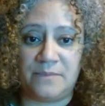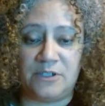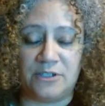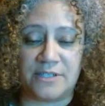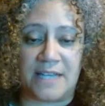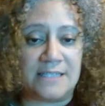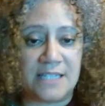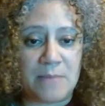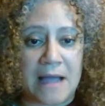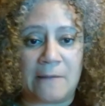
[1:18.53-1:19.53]
your sent
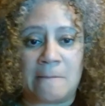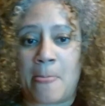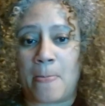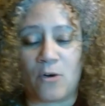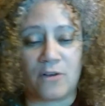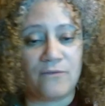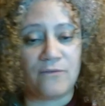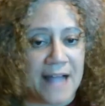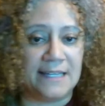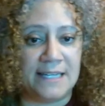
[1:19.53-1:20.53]
email, or
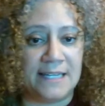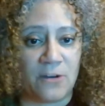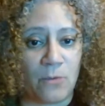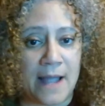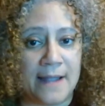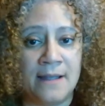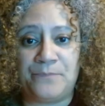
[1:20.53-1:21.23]
filing it away.